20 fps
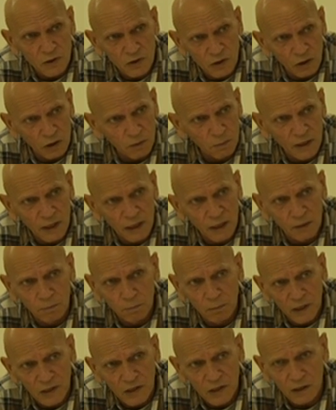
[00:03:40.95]
got to be
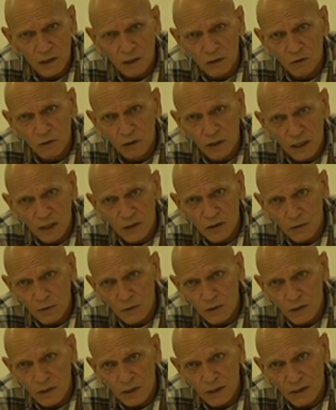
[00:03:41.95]
complicit and all that sort
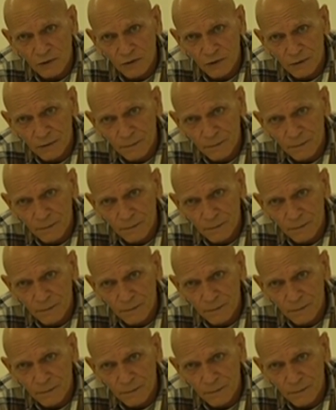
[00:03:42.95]
of stuff.